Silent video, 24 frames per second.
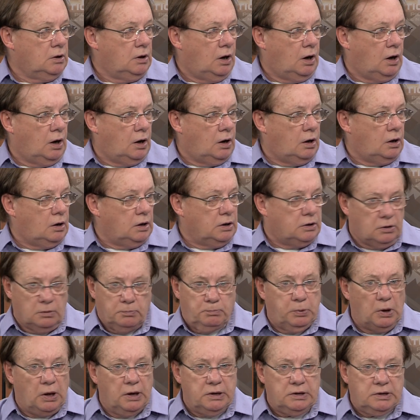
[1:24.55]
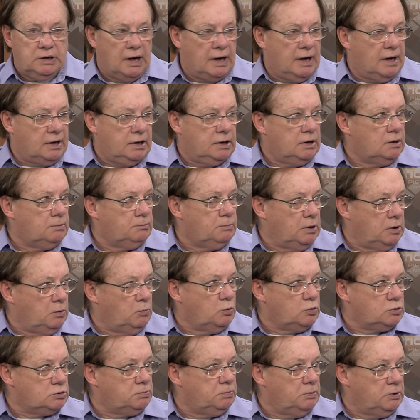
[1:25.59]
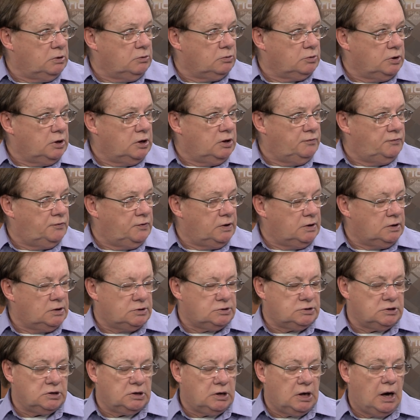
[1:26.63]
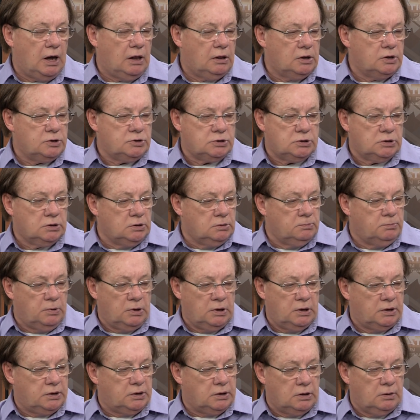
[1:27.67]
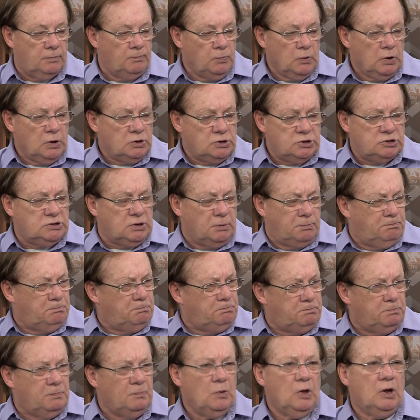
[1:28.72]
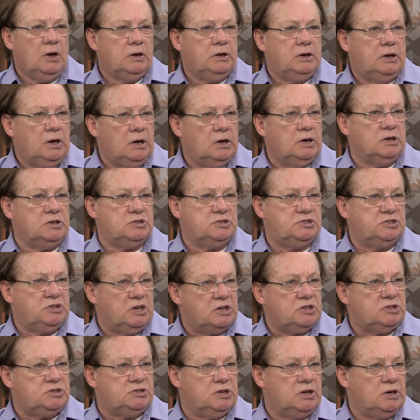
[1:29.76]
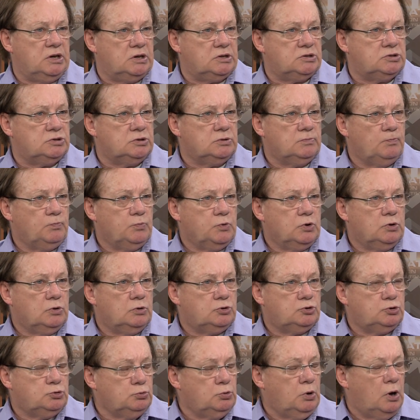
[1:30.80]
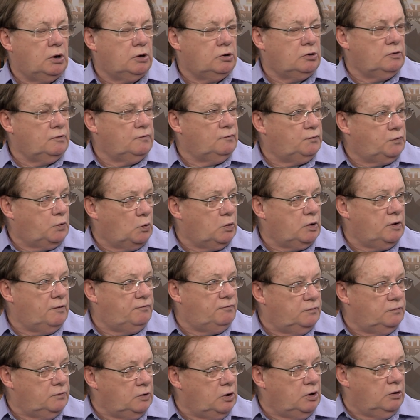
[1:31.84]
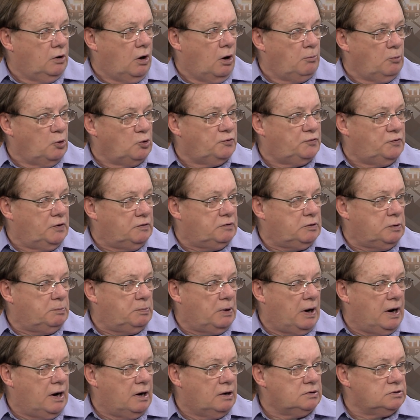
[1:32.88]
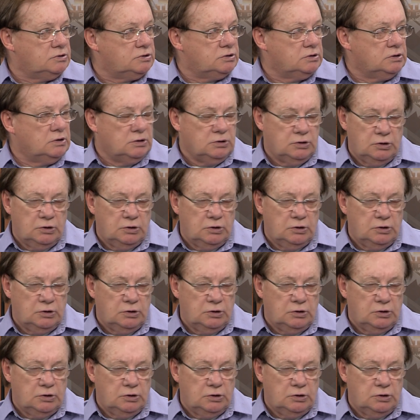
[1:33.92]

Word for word: Uh, could play tight end, but he wants to be on defense in college. But uh, just a kid at 6'6", 240, you know, almost 50 pounds.